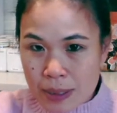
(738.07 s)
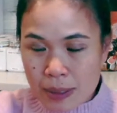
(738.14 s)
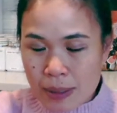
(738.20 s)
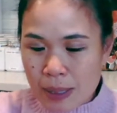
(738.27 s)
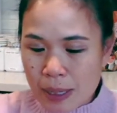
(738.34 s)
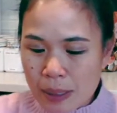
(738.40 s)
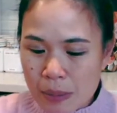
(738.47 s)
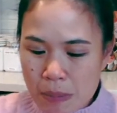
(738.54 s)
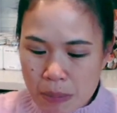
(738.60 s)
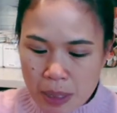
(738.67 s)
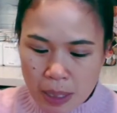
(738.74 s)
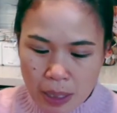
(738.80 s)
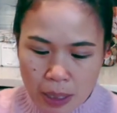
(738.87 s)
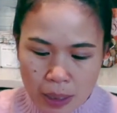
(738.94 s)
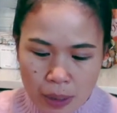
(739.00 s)
like
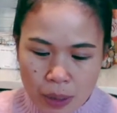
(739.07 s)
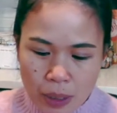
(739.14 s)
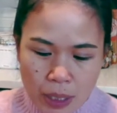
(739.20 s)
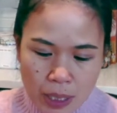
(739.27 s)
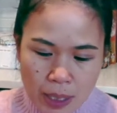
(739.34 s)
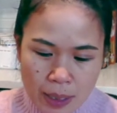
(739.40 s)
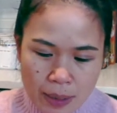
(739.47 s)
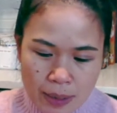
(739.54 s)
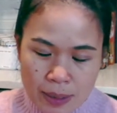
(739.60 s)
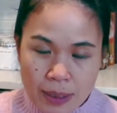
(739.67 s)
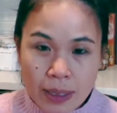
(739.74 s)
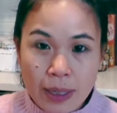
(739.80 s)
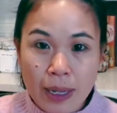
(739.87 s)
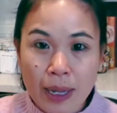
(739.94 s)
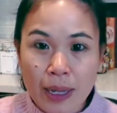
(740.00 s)
me, cookies,
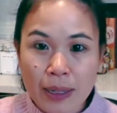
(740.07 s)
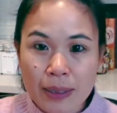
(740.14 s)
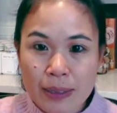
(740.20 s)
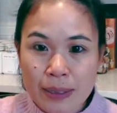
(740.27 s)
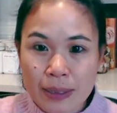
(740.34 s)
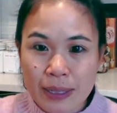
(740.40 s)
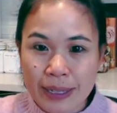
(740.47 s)
cakes,